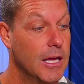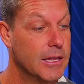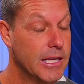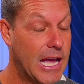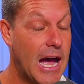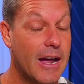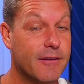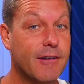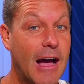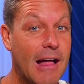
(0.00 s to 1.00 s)
the
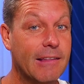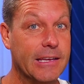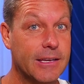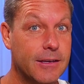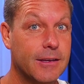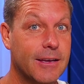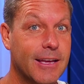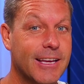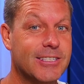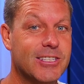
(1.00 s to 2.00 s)
Carnivale
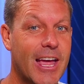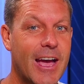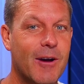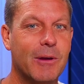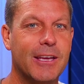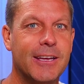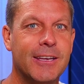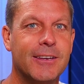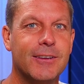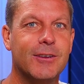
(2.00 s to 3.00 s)
is now
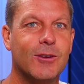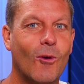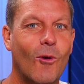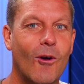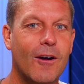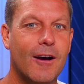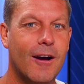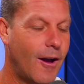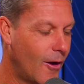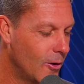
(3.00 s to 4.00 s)
in your
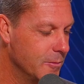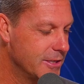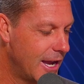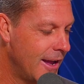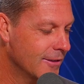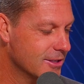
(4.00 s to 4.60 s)
hometown.